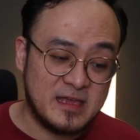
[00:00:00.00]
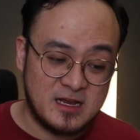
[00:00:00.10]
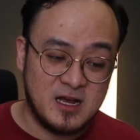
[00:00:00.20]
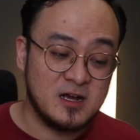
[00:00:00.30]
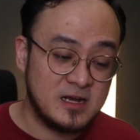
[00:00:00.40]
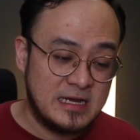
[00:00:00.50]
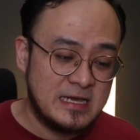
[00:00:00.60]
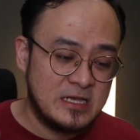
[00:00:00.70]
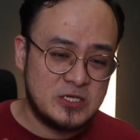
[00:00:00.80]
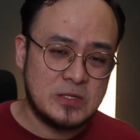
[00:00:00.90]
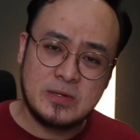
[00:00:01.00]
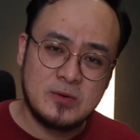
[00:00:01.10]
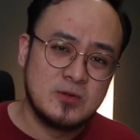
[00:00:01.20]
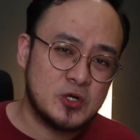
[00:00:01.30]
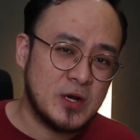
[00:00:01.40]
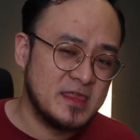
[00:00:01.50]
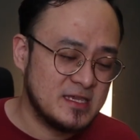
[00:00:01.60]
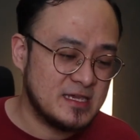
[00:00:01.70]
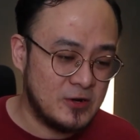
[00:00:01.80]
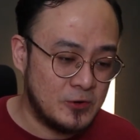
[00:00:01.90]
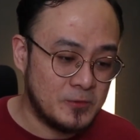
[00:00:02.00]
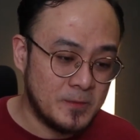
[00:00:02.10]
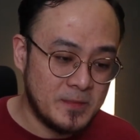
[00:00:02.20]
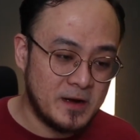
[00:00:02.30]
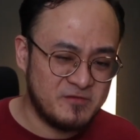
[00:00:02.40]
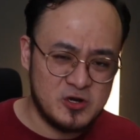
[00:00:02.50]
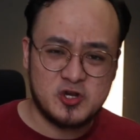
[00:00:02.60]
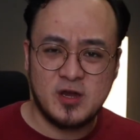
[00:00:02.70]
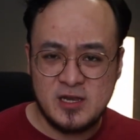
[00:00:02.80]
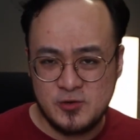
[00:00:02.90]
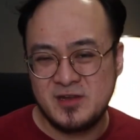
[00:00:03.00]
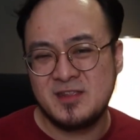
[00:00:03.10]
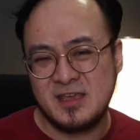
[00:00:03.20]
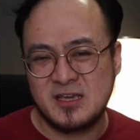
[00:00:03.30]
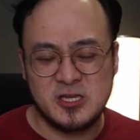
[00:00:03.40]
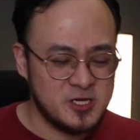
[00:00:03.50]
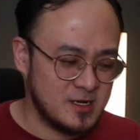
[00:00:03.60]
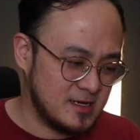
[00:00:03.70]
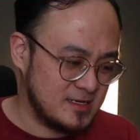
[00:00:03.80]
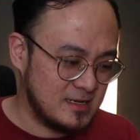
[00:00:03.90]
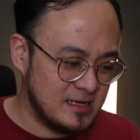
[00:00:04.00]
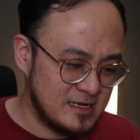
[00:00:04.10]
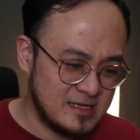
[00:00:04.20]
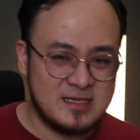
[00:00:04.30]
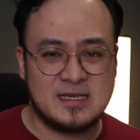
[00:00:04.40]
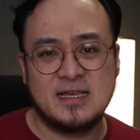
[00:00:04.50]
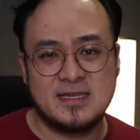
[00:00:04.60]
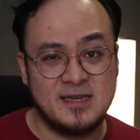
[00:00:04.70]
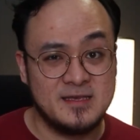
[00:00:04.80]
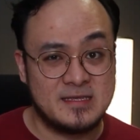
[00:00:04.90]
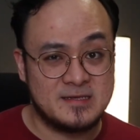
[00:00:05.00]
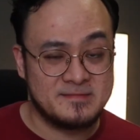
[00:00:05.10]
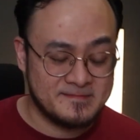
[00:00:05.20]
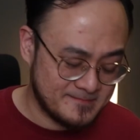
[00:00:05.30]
that gunk. So don't try this at home. If you want to try it, do it in their kitchen because clearly these guys are idiots.